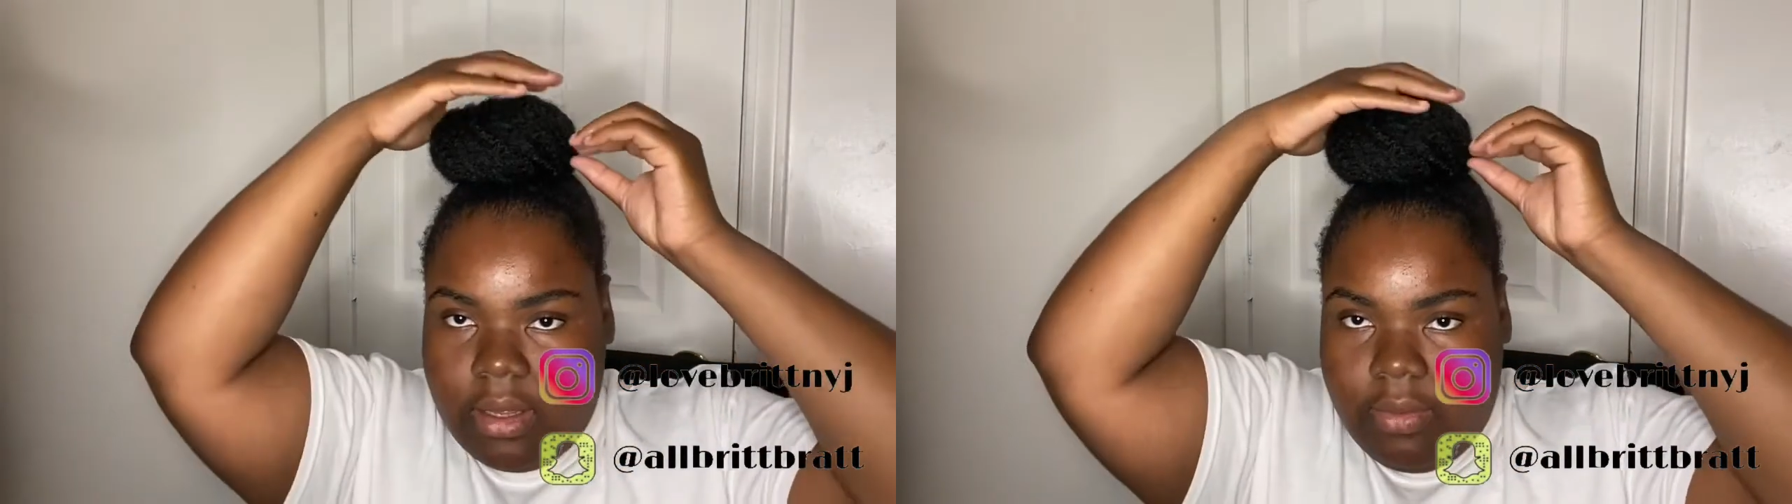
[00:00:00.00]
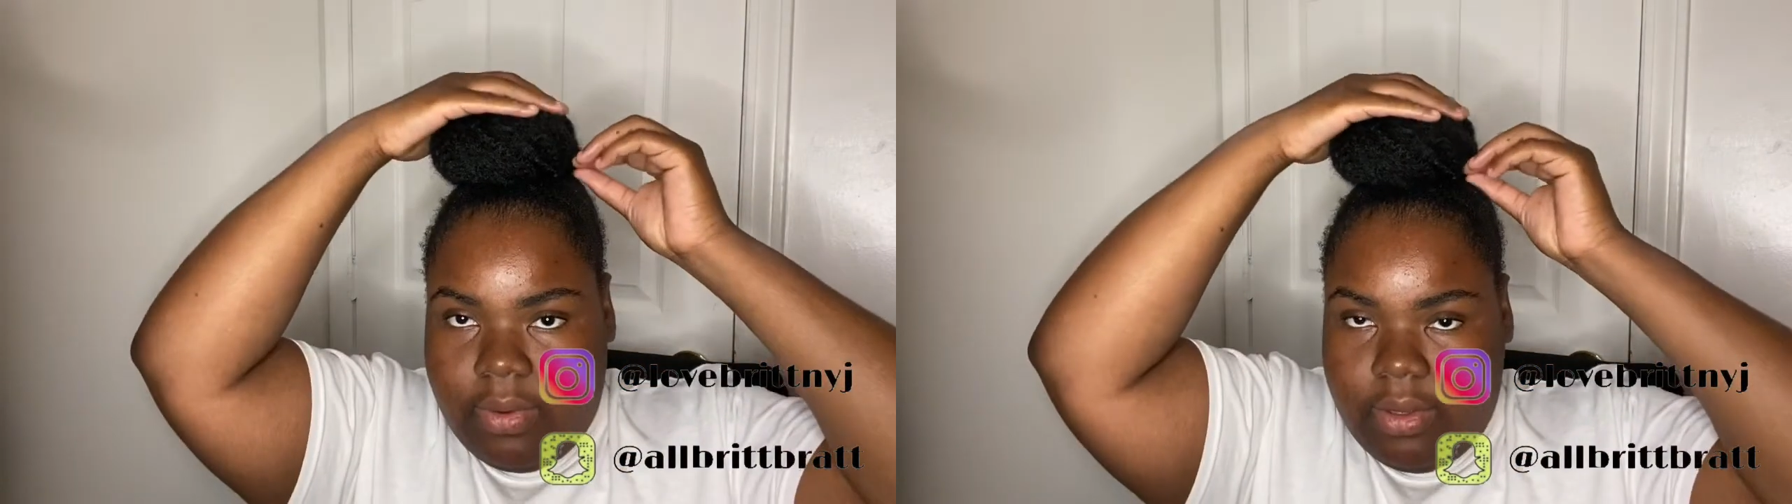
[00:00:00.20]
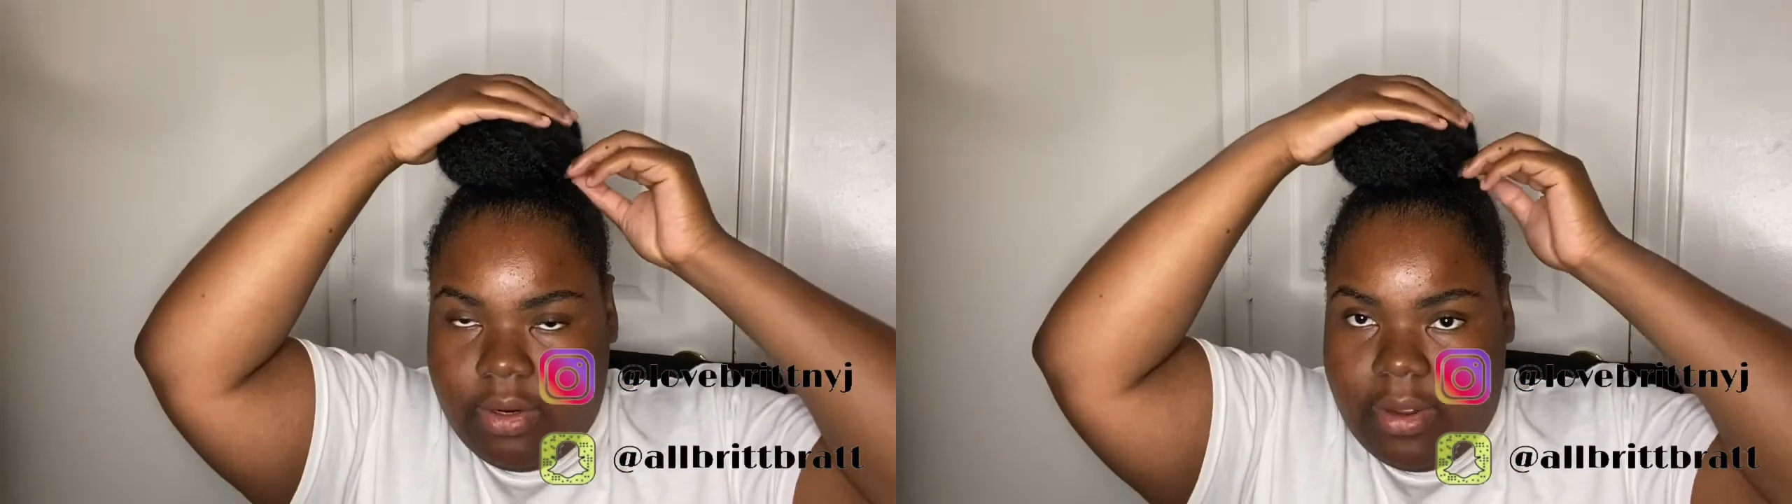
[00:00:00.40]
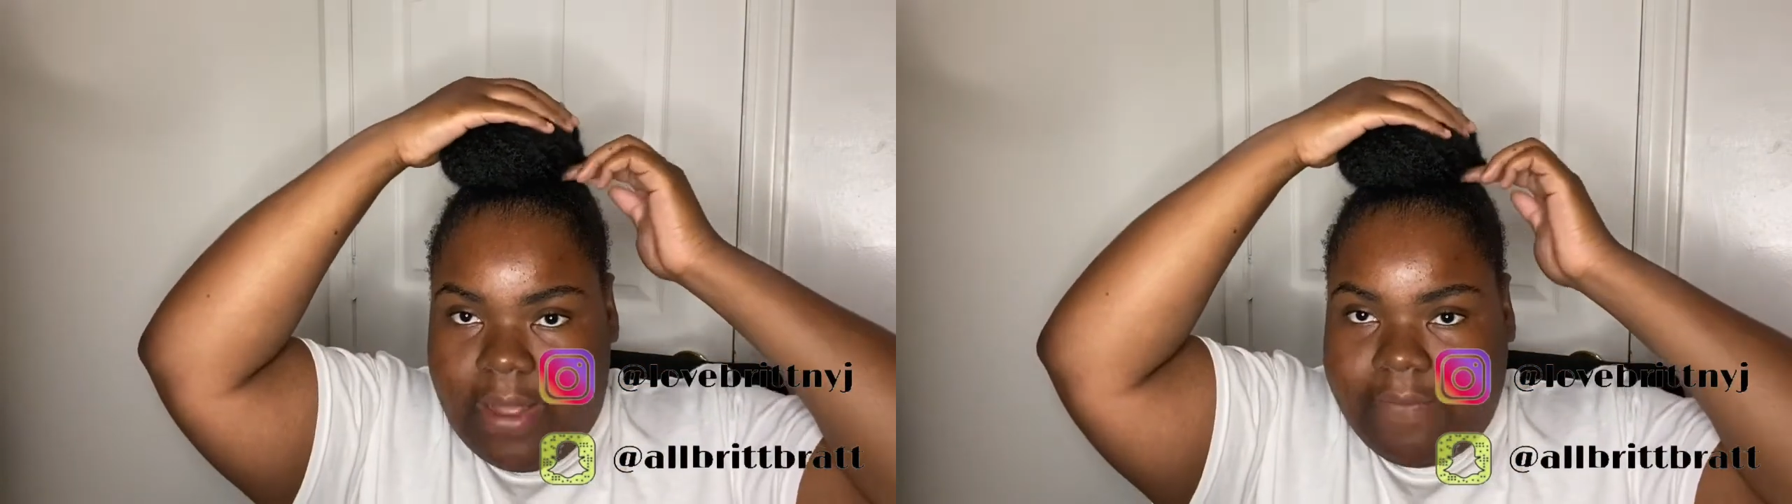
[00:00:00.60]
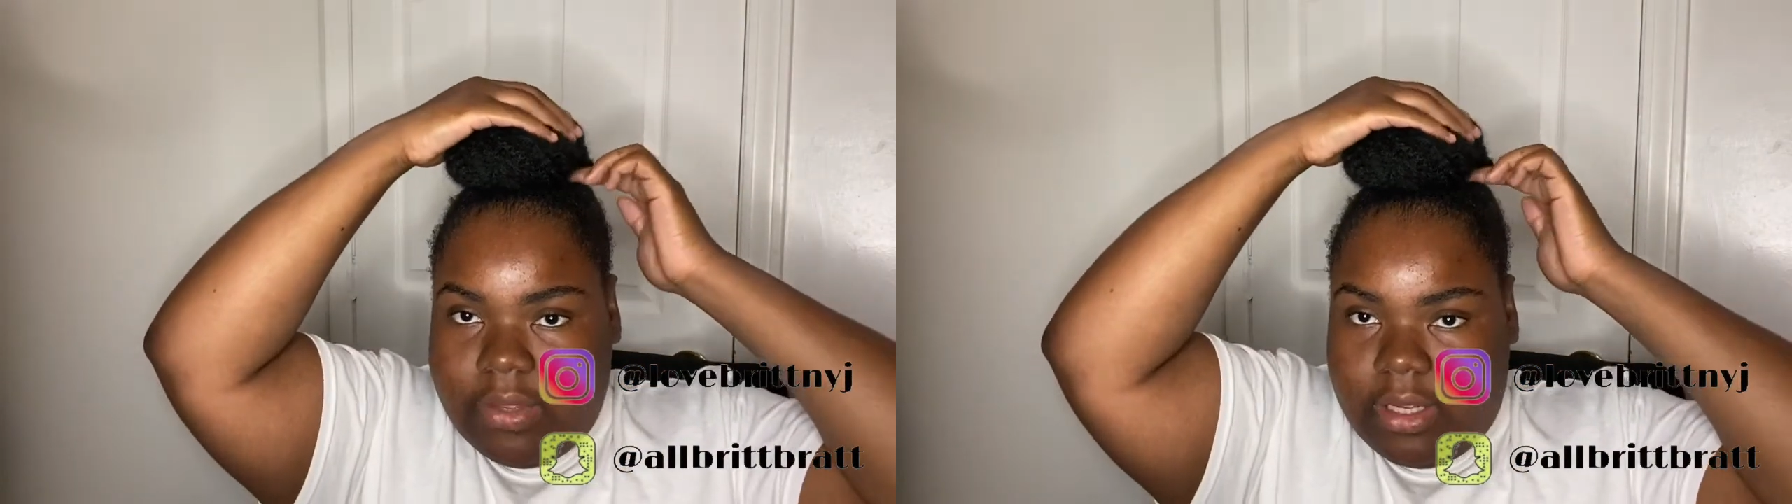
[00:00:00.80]
when you don't
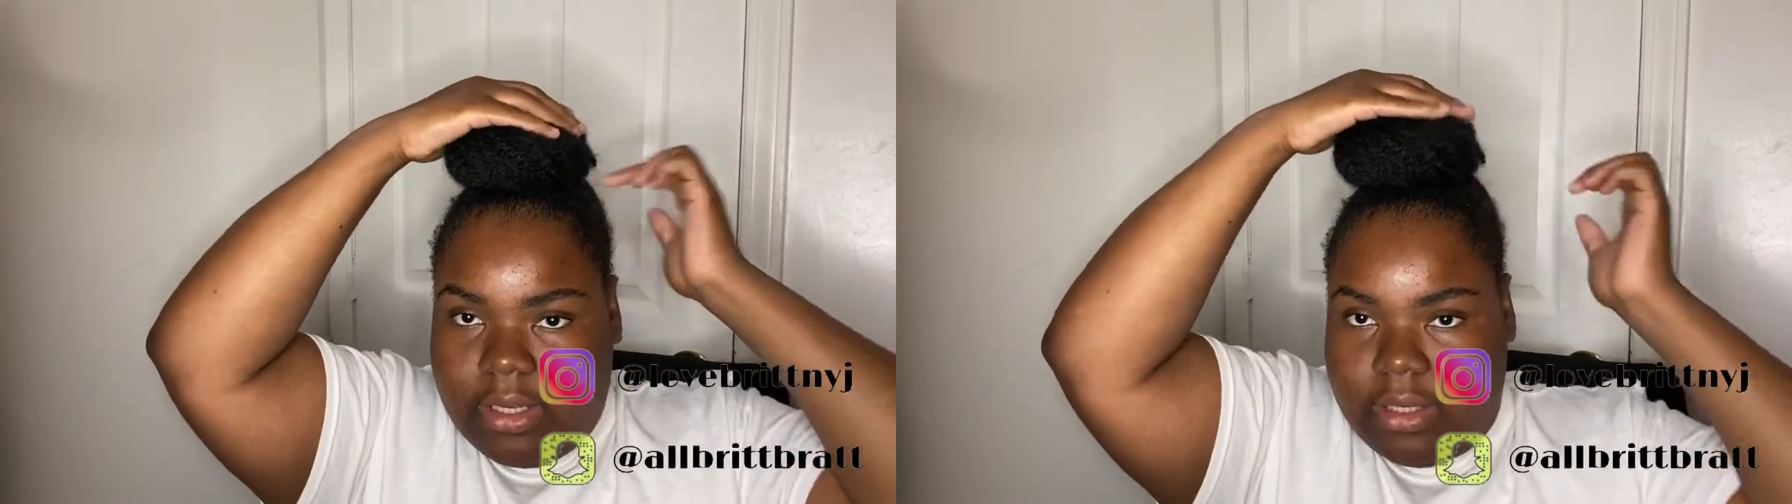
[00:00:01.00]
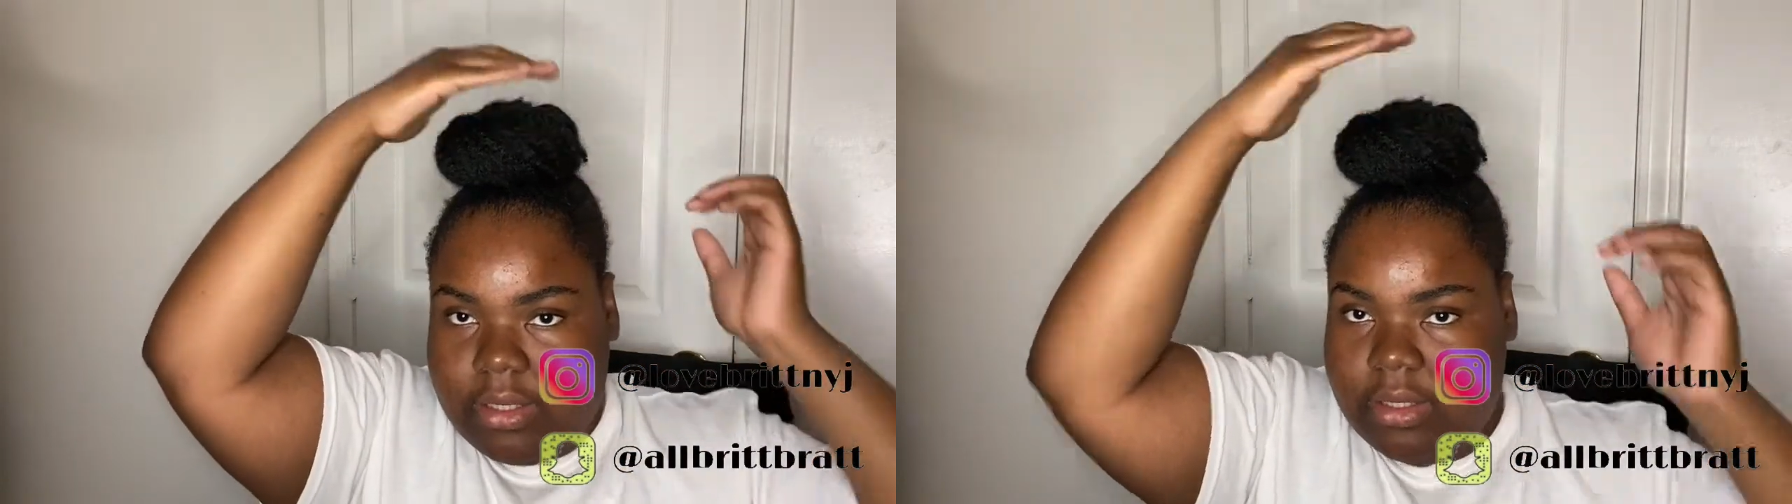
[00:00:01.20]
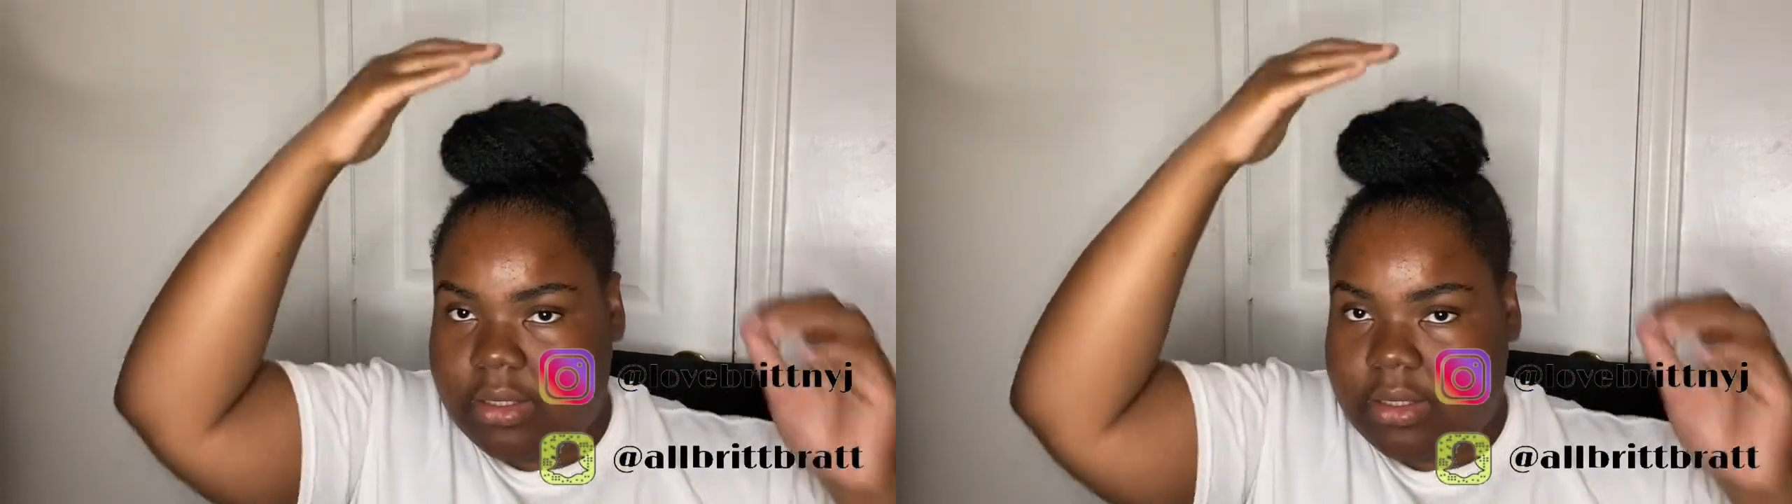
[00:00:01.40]
have